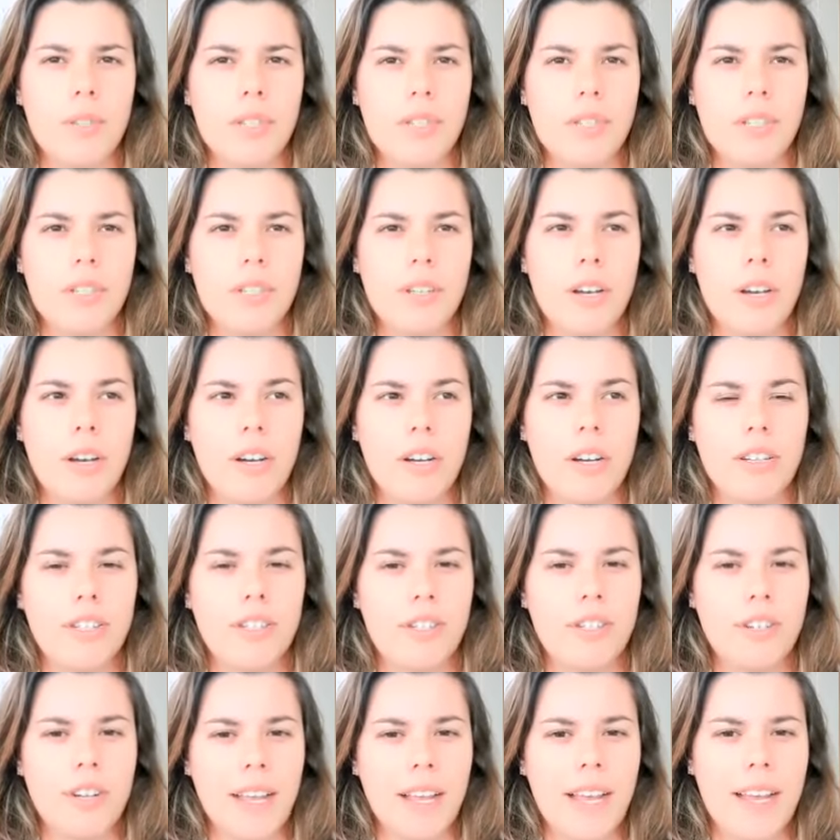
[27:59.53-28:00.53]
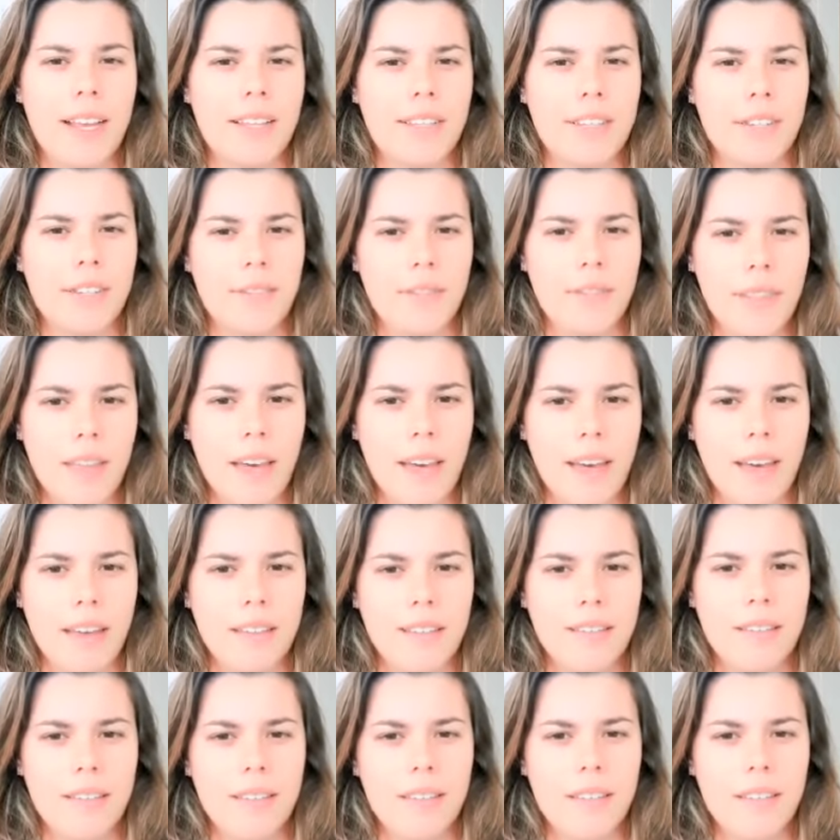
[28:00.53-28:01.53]
which is 100x of
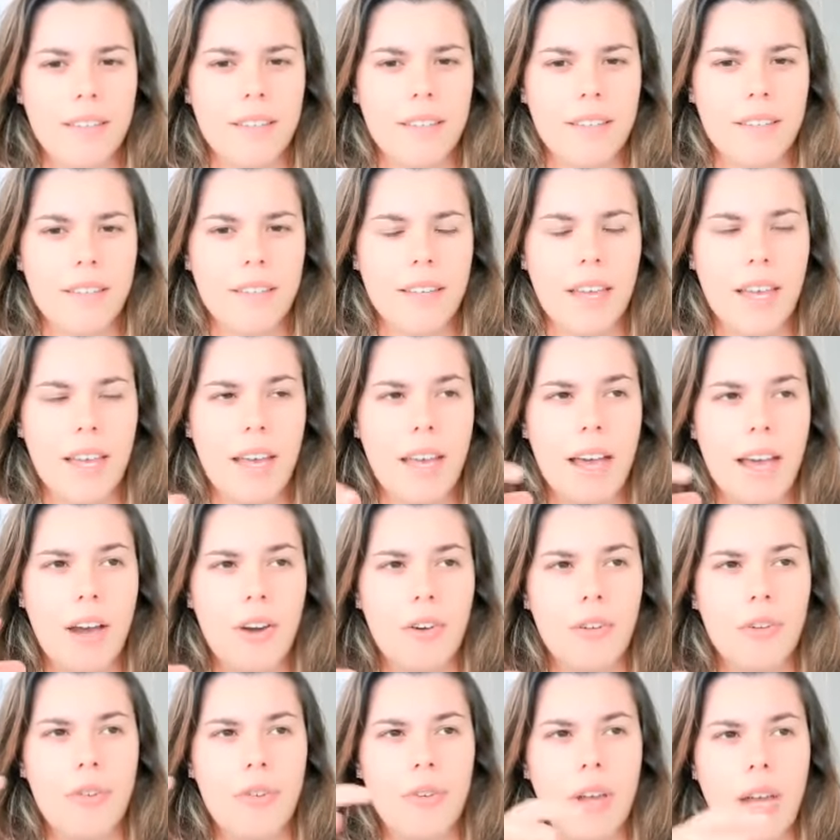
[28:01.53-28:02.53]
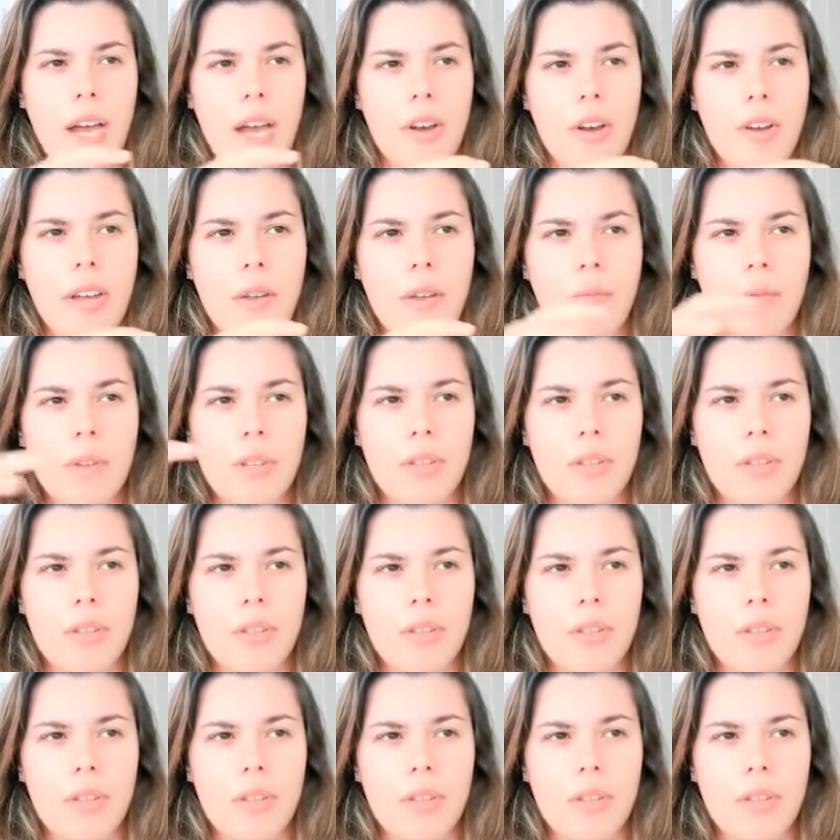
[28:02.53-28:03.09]
that, how, do, how can